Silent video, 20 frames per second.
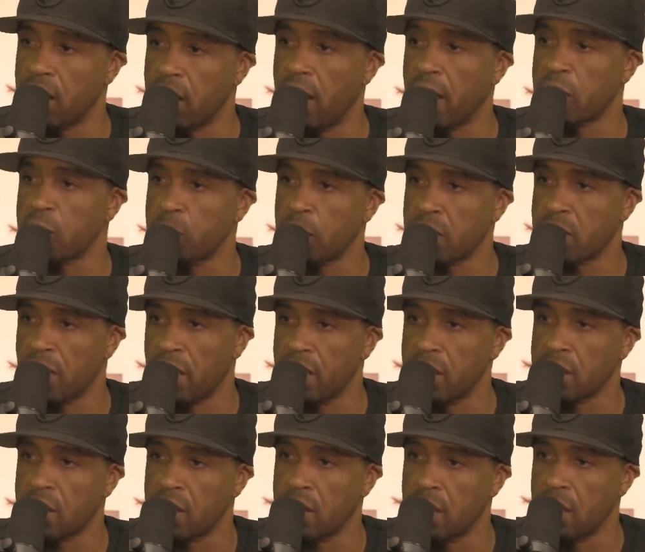an
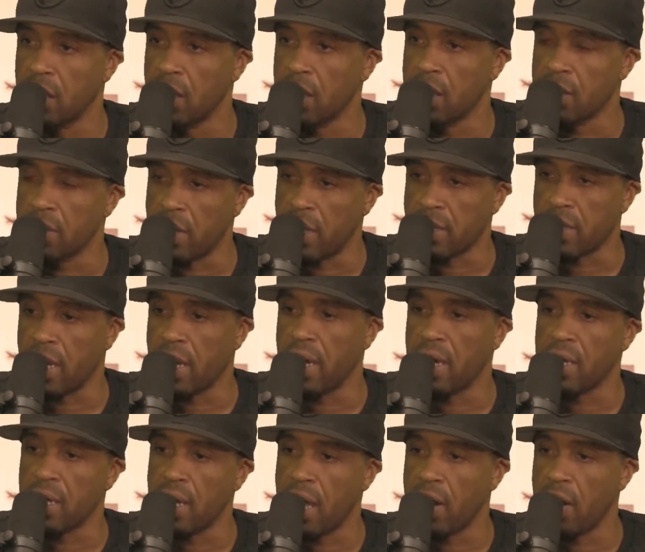expectation that the
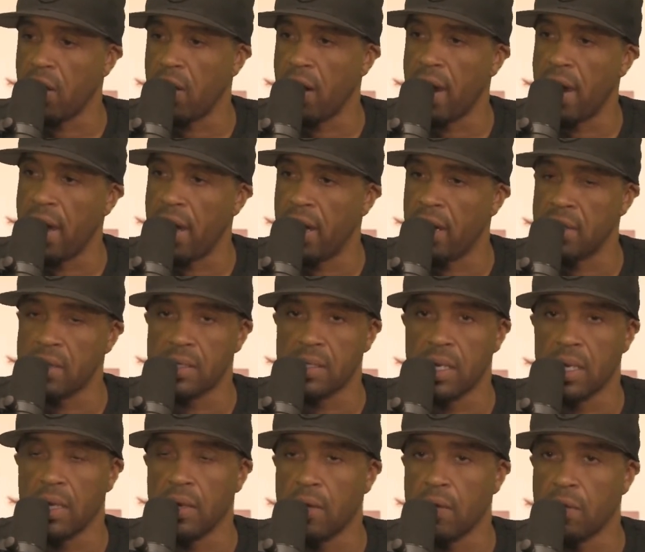headliner has
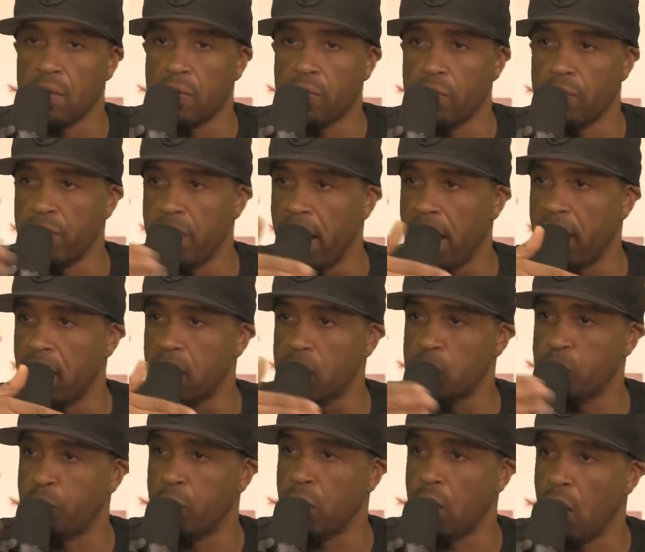that is
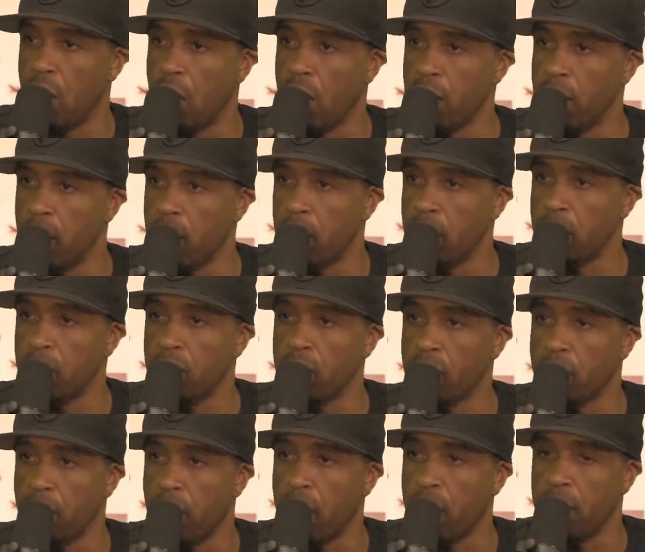put on them
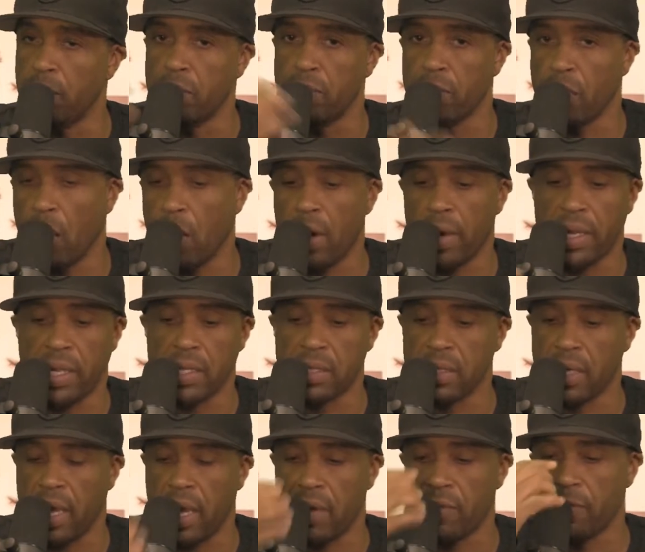from the audience
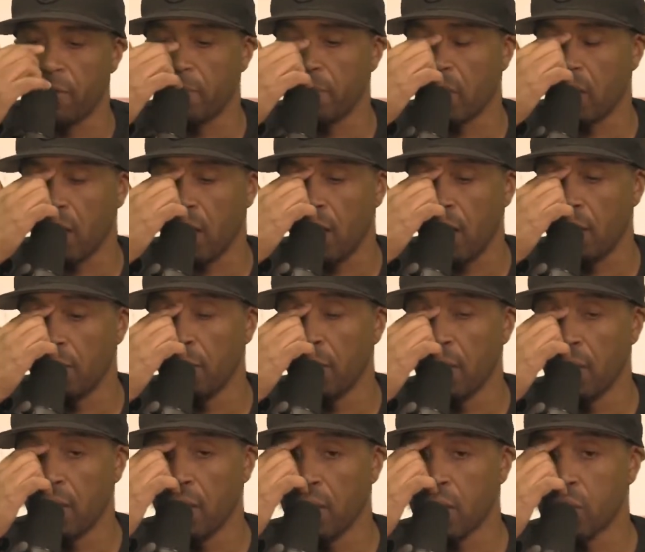and from the club.
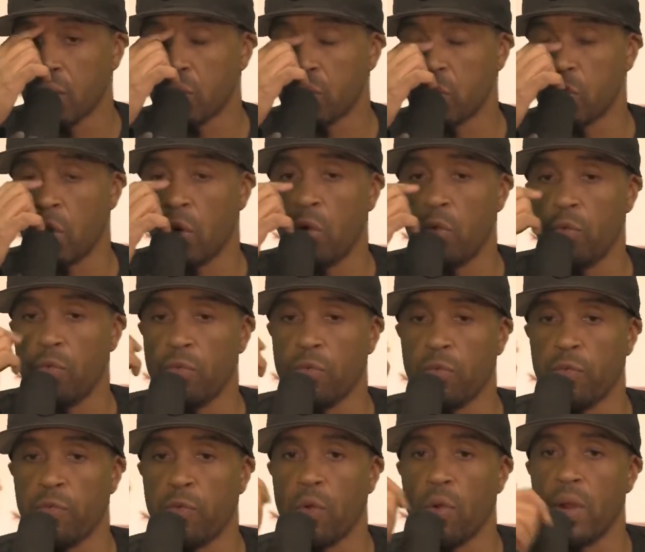So
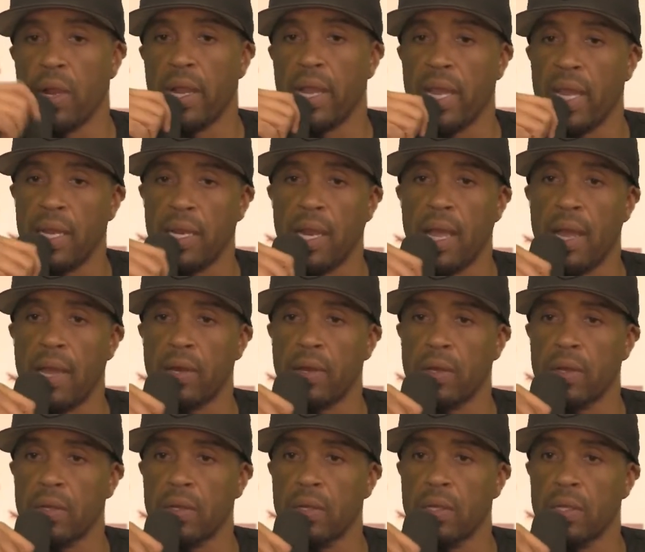for a
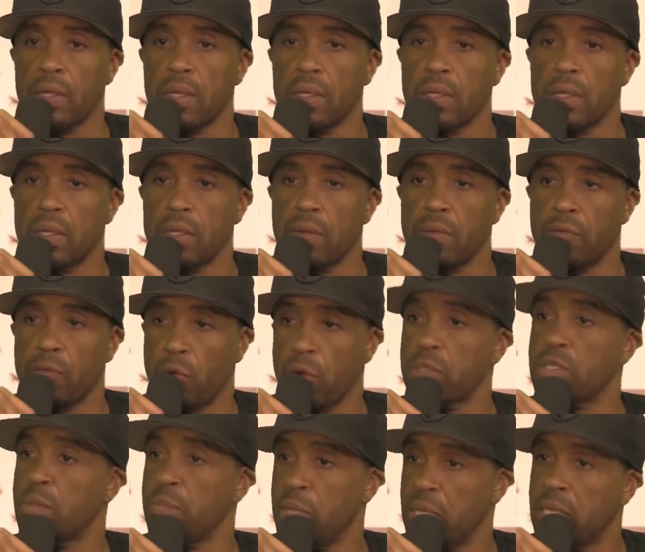headliner, for
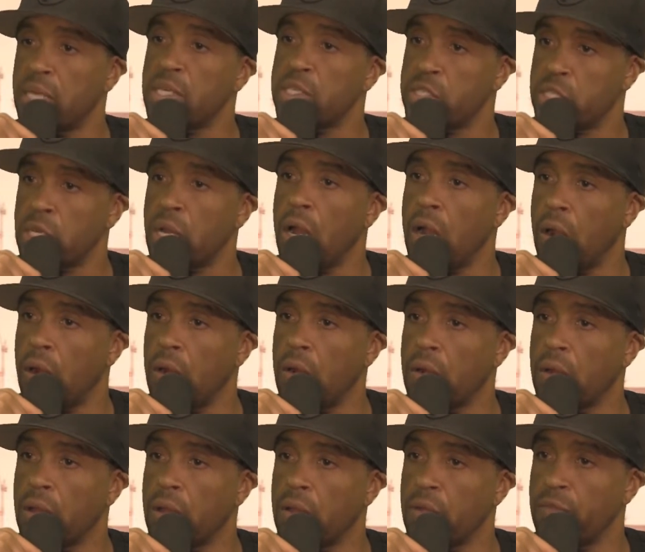it to be his show
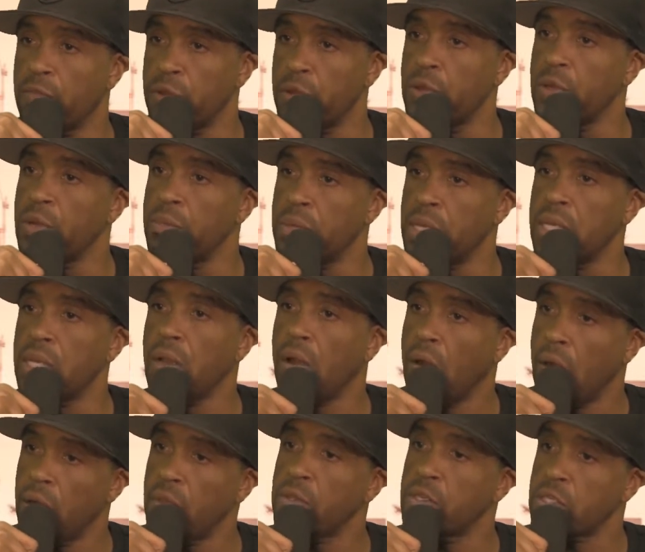and for you to be
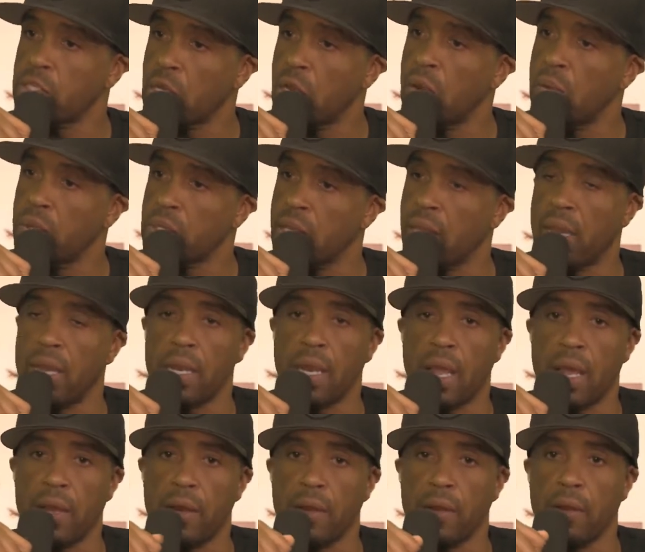on the show with the
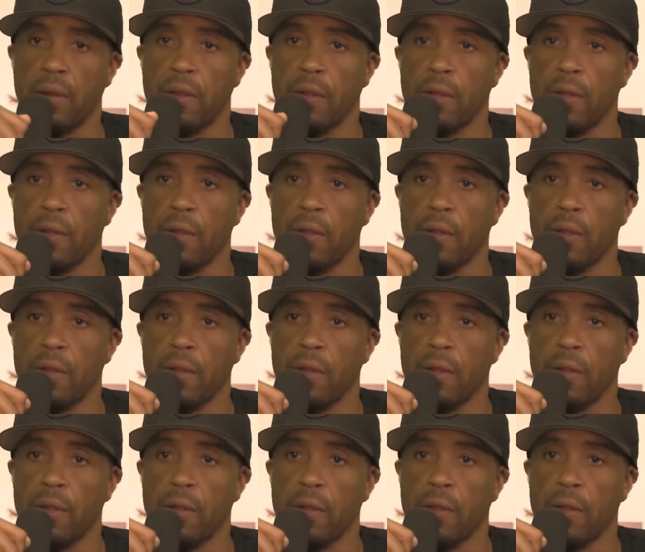headliner,